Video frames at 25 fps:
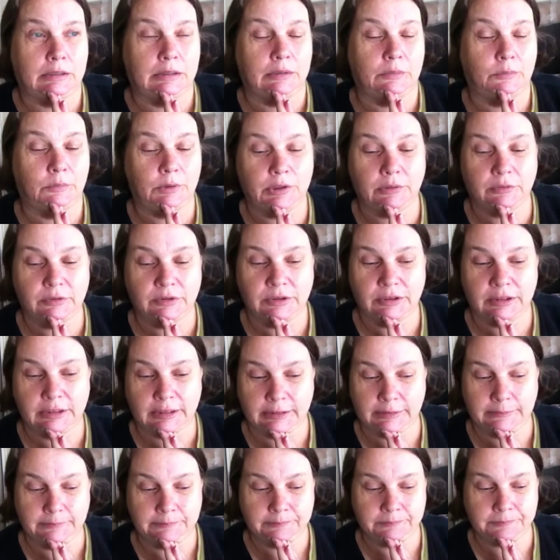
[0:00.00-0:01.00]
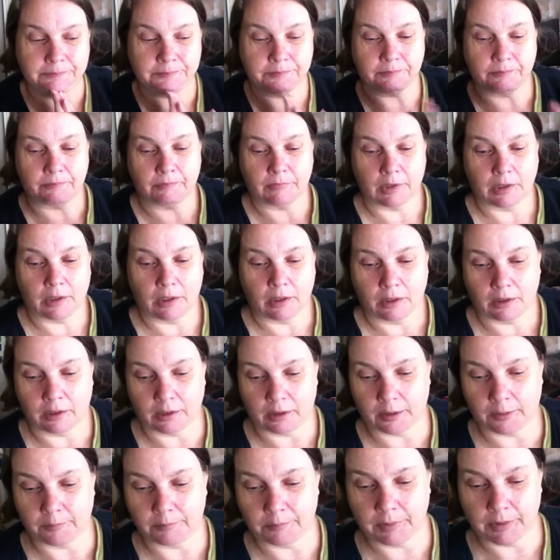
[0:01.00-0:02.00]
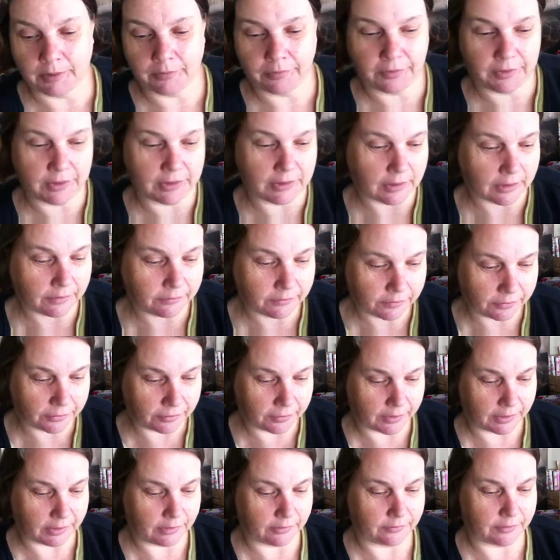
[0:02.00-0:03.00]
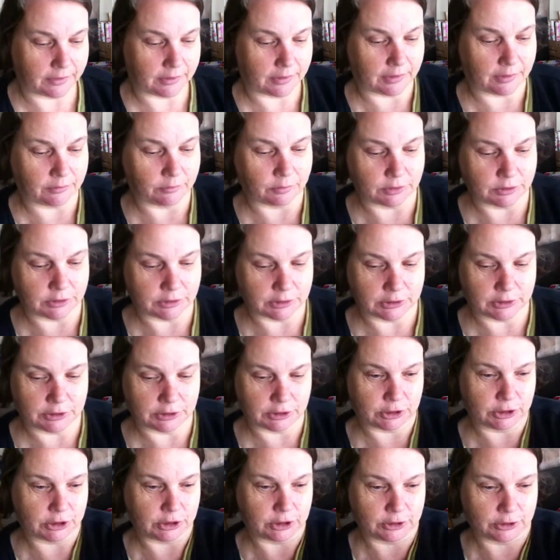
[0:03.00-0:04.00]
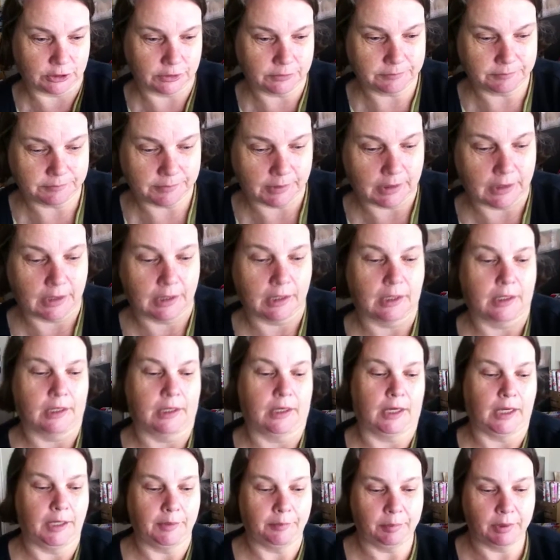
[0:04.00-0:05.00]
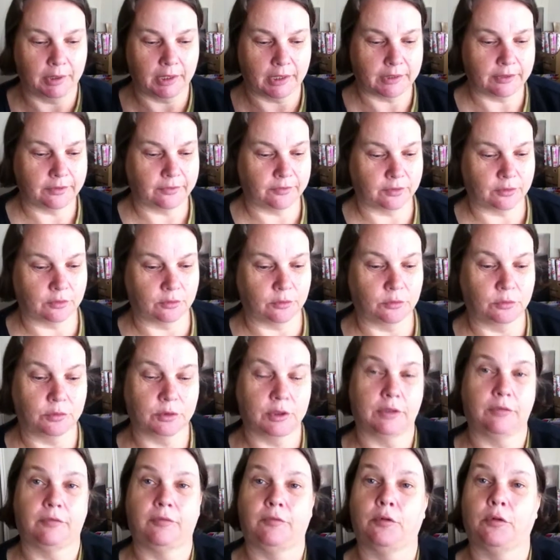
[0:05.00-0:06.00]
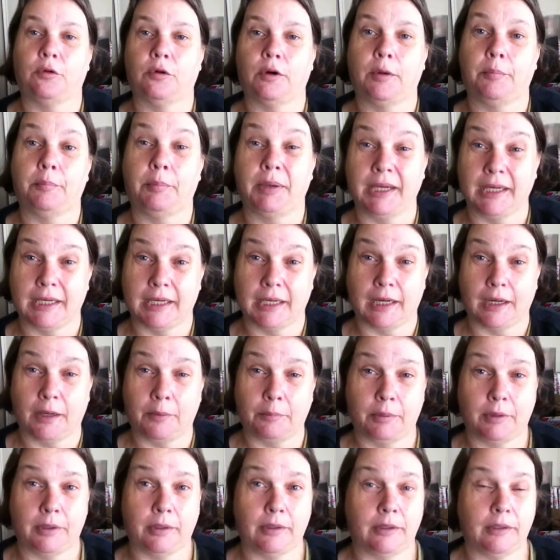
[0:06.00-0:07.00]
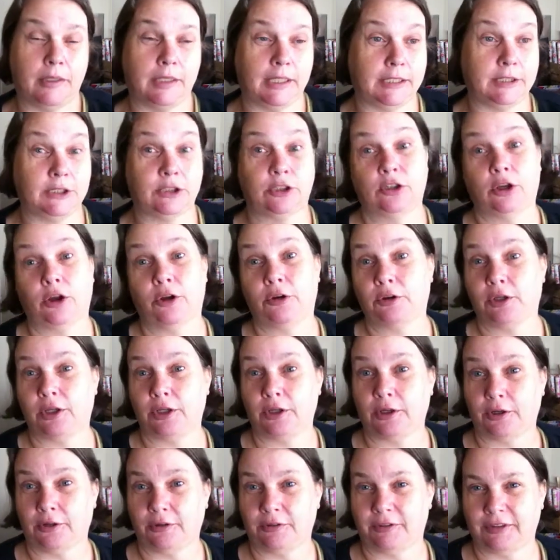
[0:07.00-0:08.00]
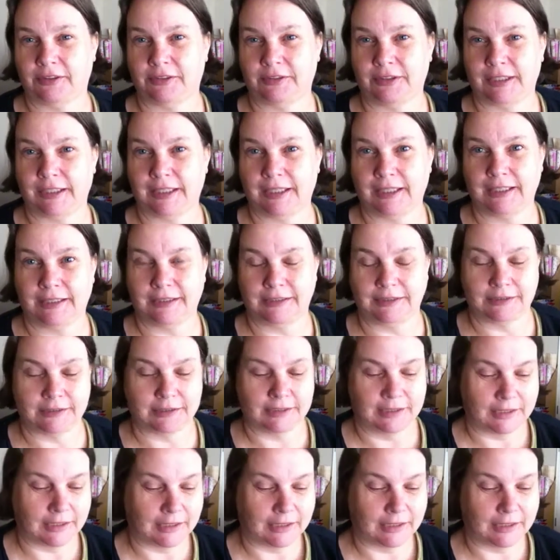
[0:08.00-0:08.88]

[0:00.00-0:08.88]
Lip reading: We'll see. The other thing that I wanted to show, I placed an order for a pickup in Tokyo Disneyland,